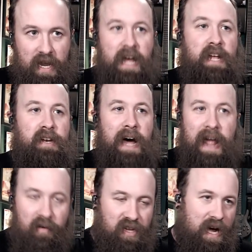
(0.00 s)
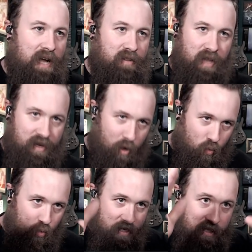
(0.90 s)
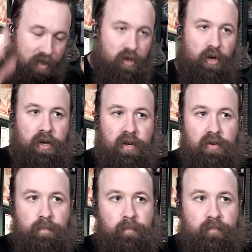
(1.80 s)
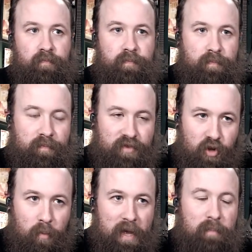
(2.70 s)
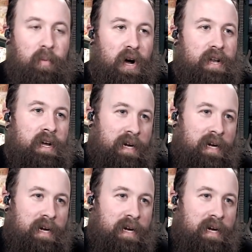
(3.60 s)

and I haven't gotten like a really good zoom in, but